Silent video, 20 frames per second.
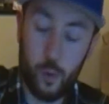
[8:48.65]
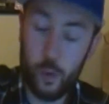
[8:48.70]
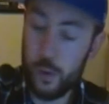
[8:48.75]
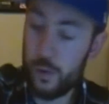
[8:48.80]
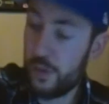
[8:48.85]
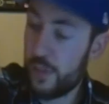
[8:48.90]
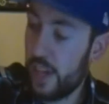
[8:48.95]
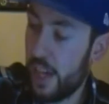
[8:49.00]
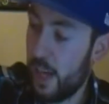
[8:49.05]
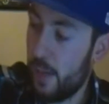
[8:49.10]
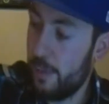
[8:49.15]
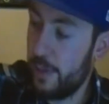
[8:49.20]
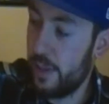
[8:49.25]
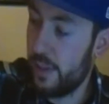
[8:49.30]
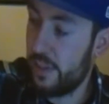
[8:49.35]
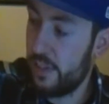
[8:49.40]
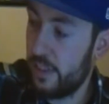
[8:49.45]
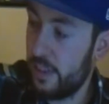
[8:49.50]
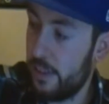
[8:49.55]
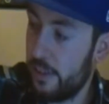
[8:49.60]
worst game in
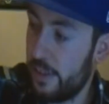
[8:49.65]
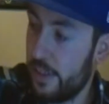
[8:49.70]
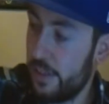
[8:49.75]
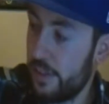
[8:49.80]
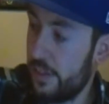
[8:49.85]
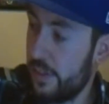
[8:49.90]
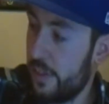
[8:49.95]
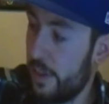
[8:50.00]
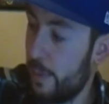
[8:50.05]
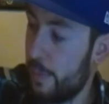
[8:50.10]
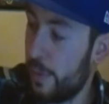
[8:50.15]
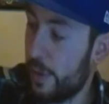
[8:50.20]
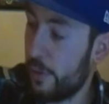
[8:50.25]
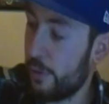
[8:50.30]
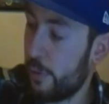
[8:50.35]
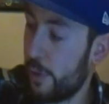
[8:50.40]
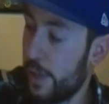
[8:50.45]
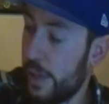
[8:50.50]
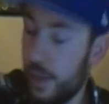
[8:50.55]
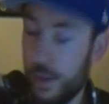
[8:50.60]
the series,
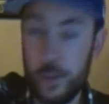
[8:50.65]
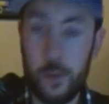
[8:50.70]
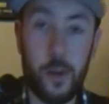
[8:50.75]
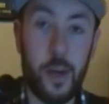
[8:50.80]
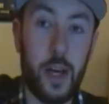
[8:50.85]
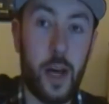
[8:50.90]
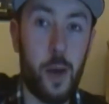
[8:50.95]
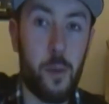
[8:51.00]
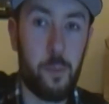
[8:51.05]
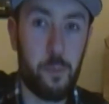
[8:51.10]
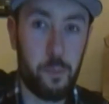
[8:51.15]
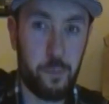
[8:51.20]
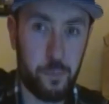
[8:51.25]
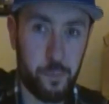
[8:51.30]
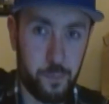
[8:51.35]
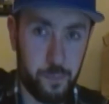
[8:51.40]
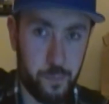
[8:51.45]
Metroid Other M,